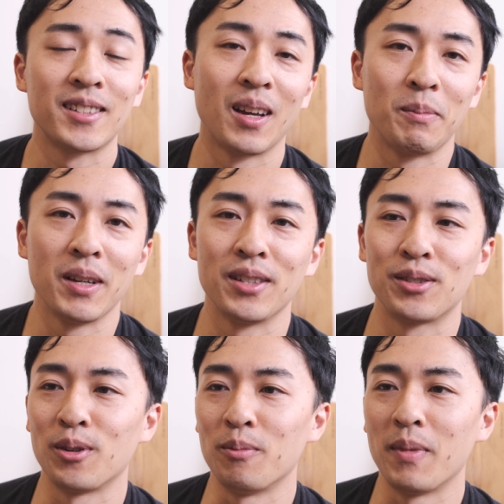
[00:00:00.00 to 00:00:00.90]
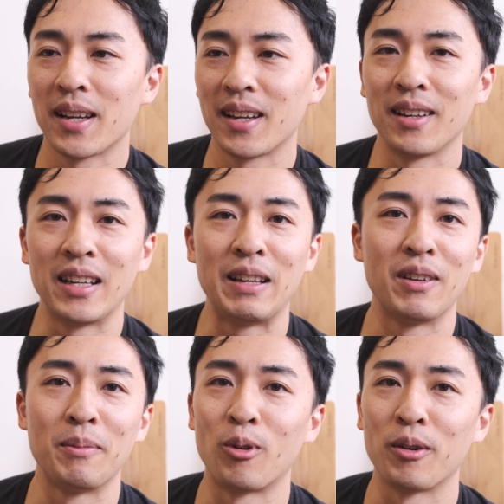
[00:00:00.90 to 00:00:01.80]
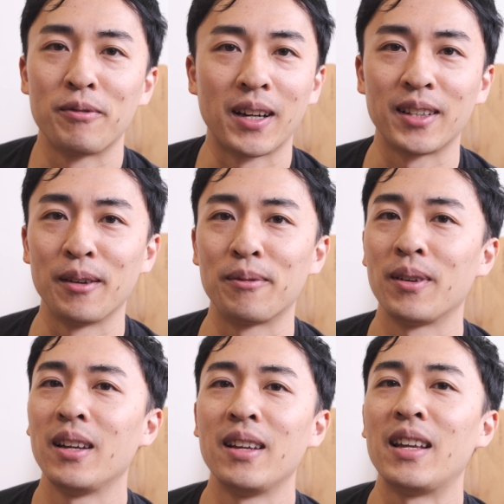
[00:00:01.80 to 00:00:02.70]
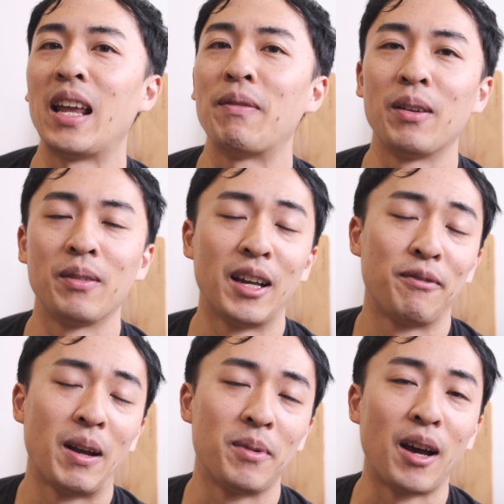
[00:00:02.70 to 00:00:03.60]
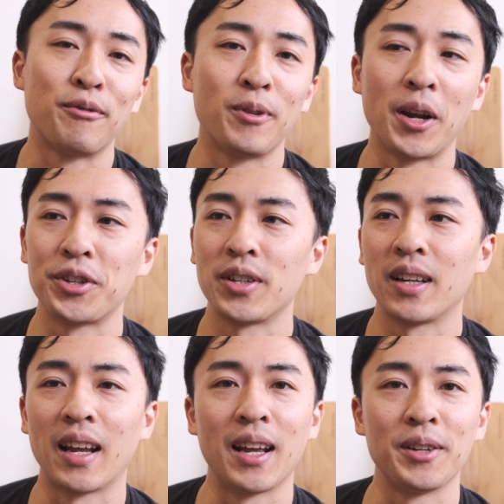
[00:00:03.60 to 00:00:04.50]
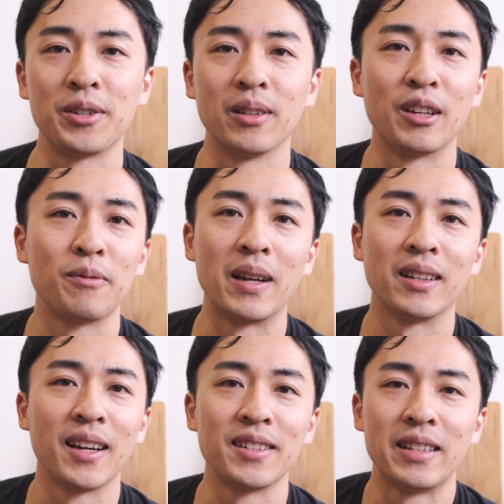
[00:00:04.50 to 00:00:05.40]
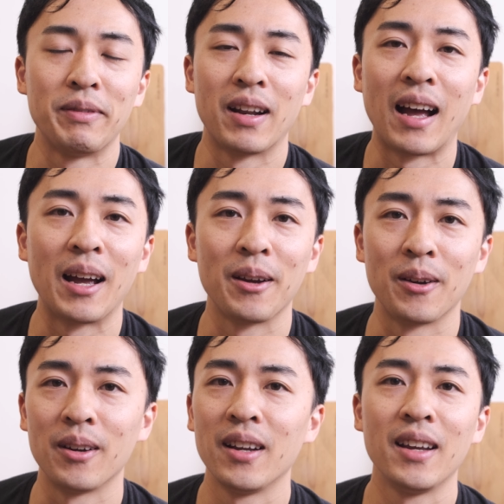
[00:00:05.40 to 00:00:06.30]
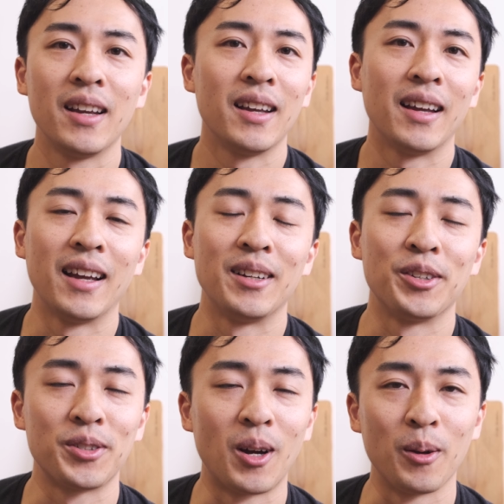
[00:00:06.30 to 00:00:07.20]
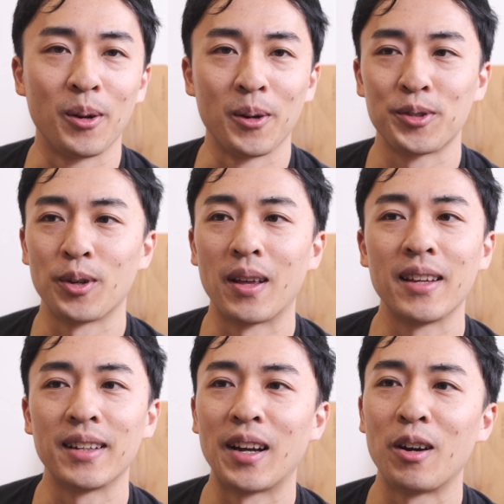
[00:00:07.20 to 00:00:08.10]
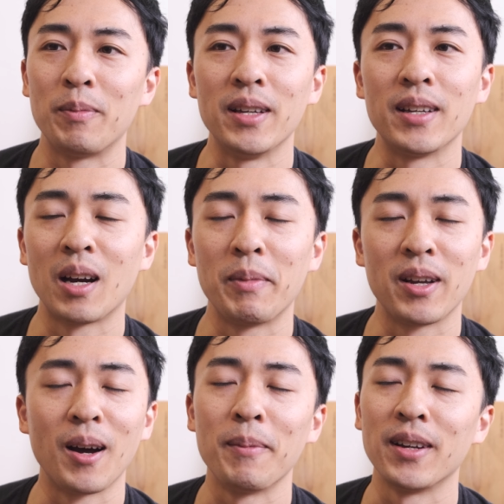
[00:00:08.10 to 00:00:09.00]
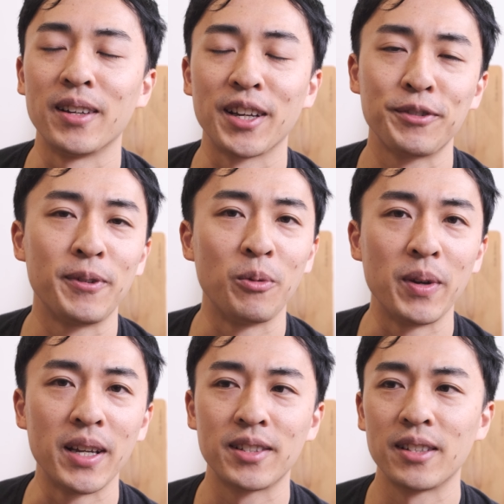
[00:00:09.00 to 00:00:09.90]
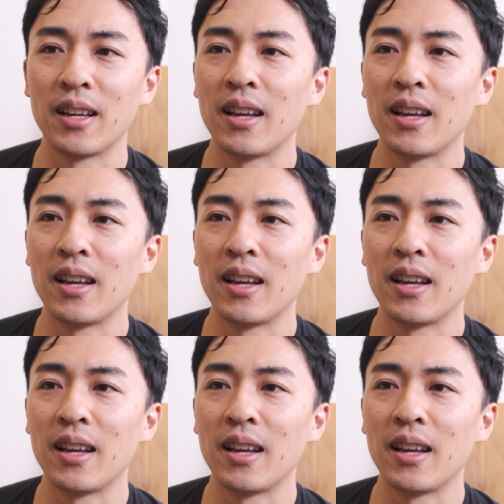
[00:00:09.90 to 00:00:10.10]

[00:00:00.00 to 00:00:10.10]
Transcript: step is to make it even more effective, even if I'm not fresh, and to lift my legs even higher in the Stalder. So I think that will be coming up in the next few weeks.